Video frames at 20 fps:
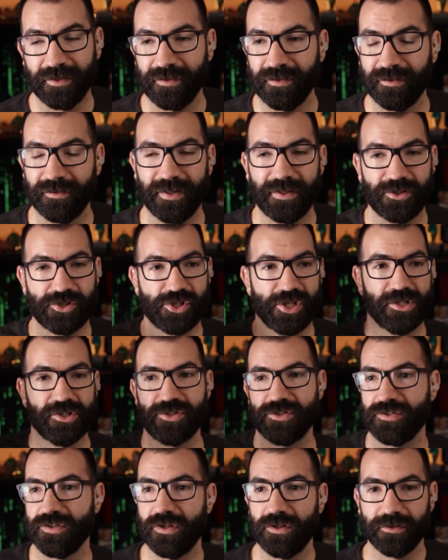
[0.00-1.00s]
in that
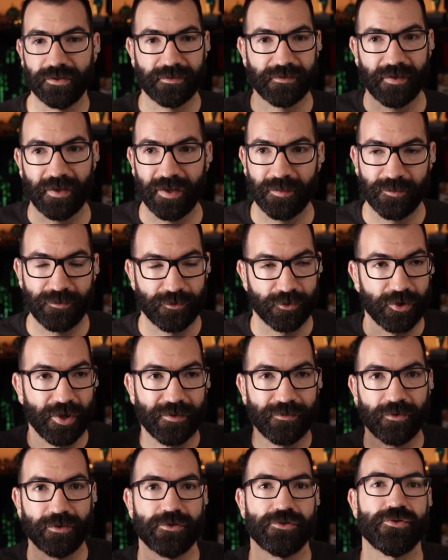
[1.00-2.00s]
changes all the time, if you
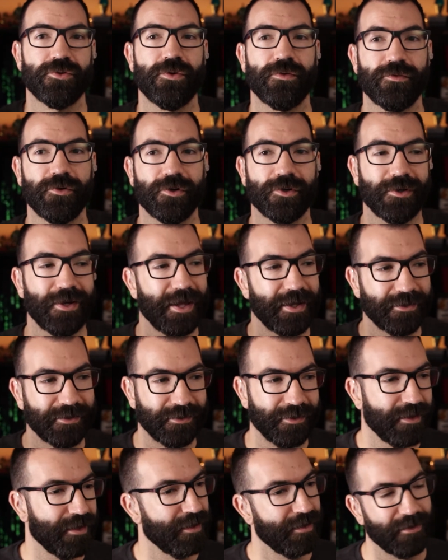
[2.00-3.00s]
don't have control over your
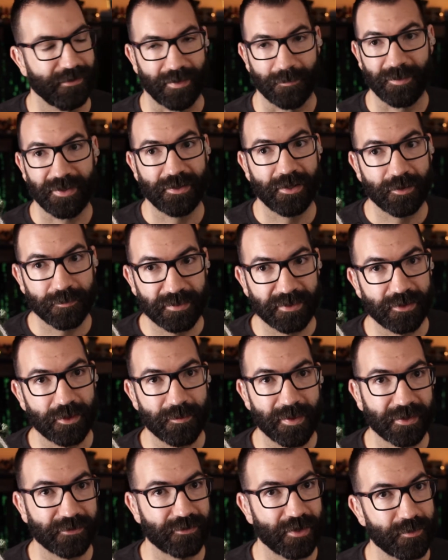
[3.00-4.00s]
lighting, that may not be
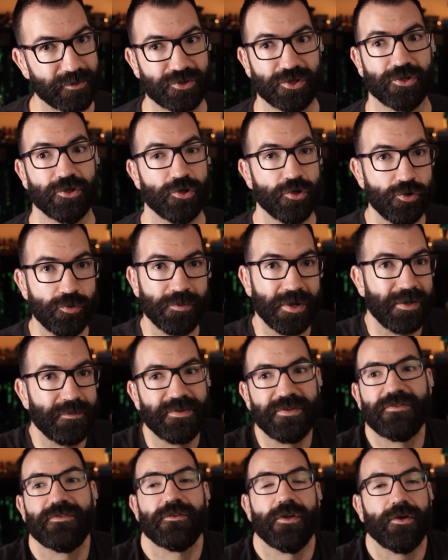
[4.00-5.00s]
the best option. You
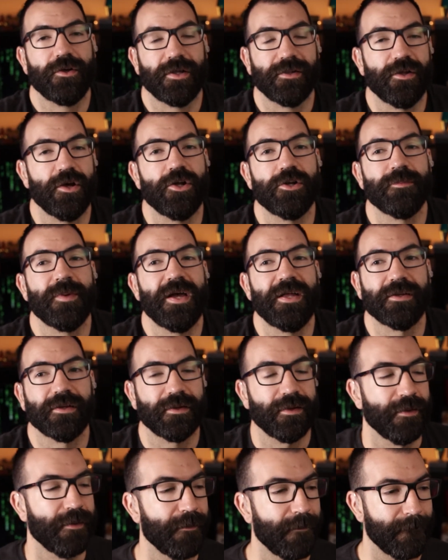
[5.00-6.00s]
may be stuck at
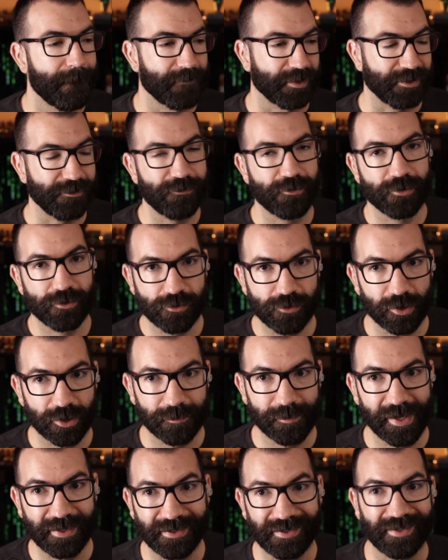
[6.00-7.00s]
automatic. If you do
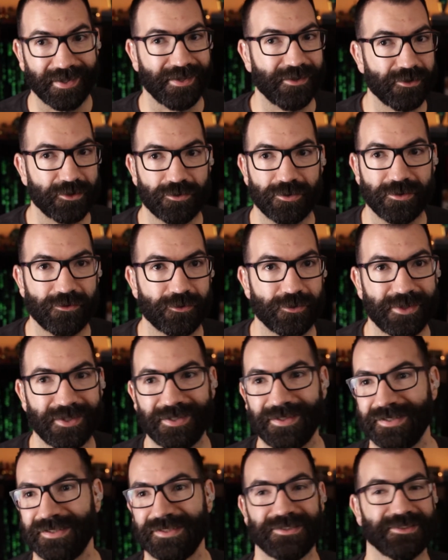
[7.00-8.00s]
automatic and a green
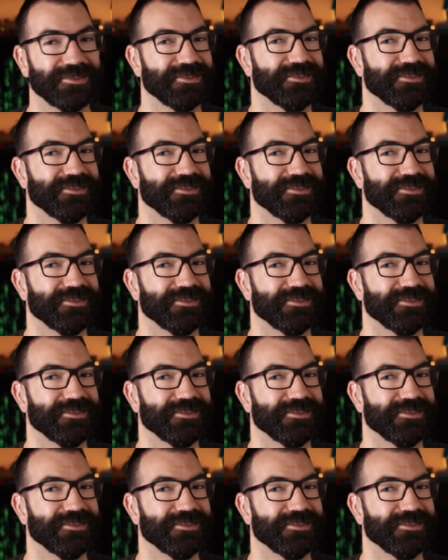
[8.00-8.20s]
screen,